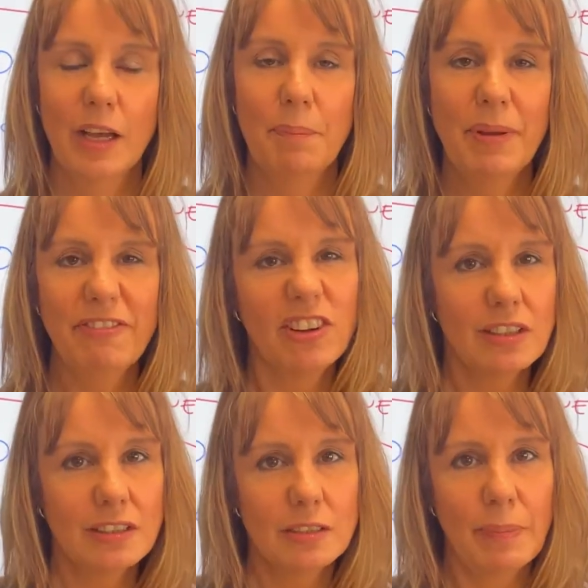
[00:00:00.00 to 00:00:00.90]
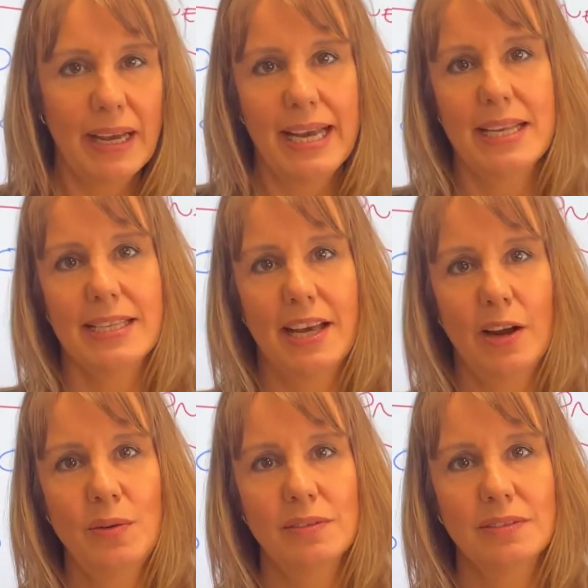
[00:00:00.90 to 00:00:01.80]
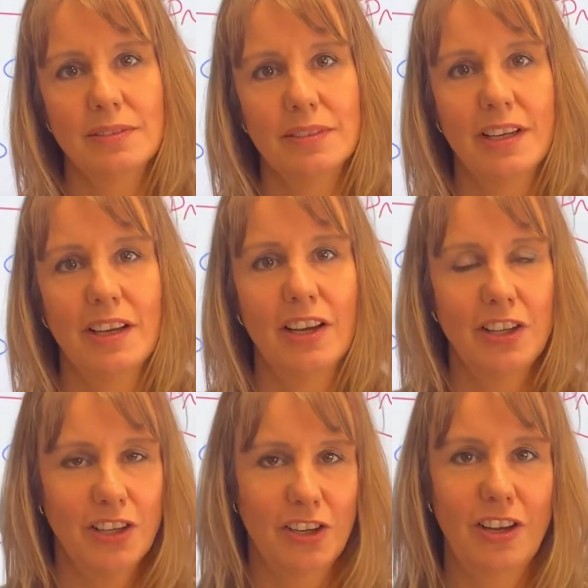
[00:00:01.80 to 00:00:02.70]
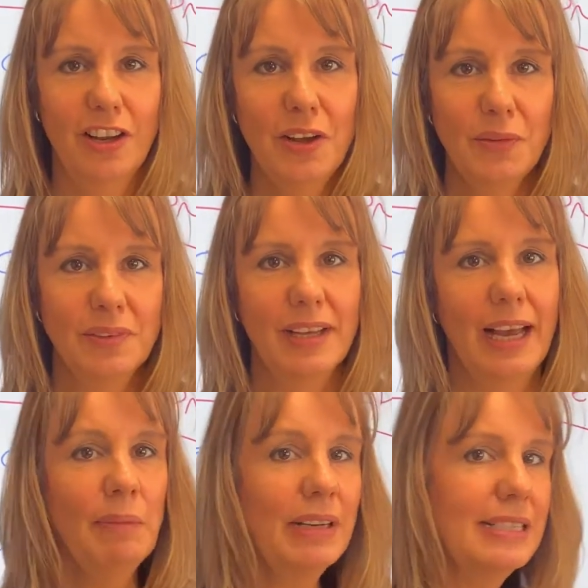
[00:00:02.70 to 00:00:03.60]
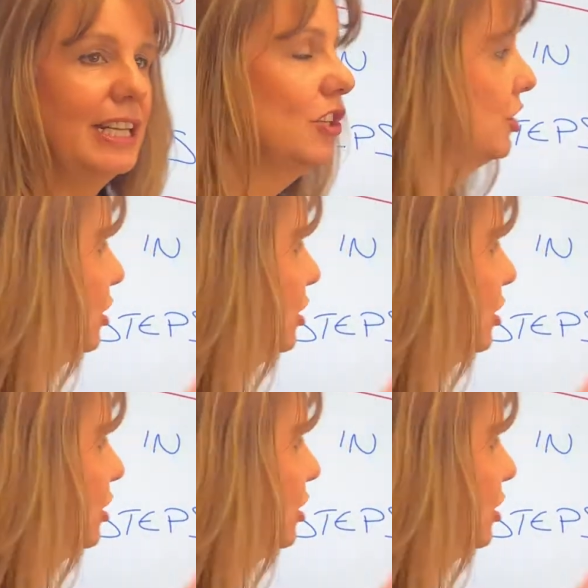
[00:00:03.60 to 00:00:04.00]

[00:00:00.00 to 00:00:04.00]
befuddled by SEO? You're not alone. I'm going to teach